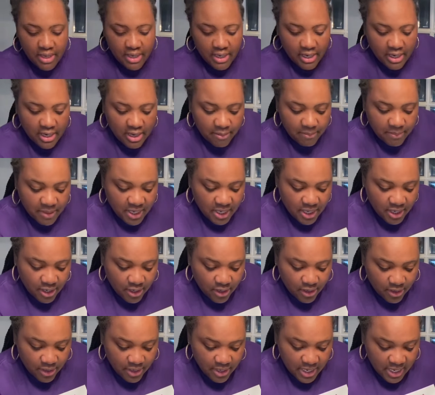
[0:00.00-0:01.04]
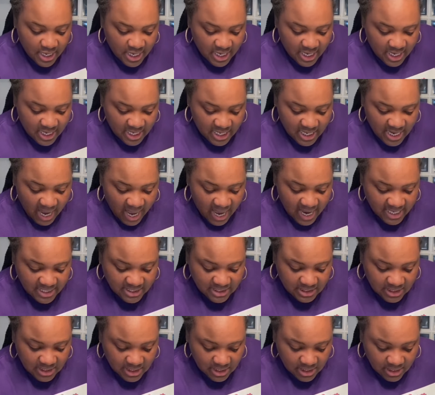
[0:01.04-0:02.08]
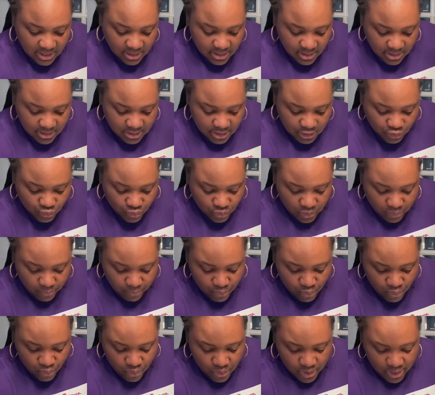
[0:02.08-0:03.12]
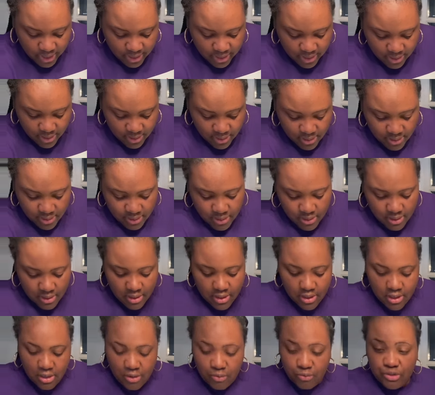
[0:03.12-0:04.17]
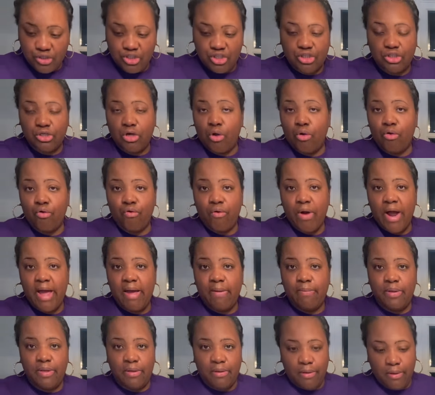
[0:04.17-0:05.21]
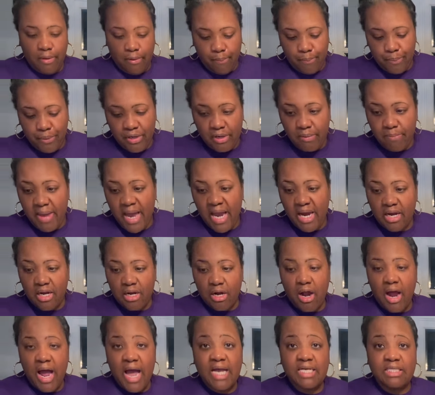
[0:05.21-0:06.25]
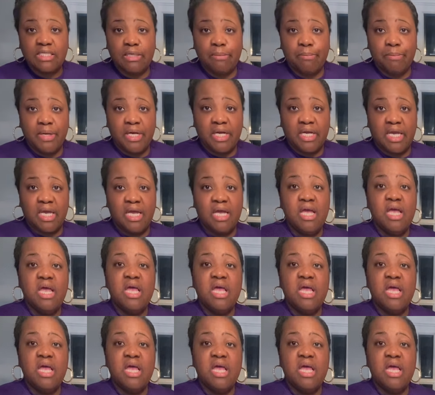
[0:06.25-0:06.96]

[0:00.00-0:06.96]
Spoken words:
Come in here, any icing that's on the board, we're just gonna grab it, put it back in our icing bucket.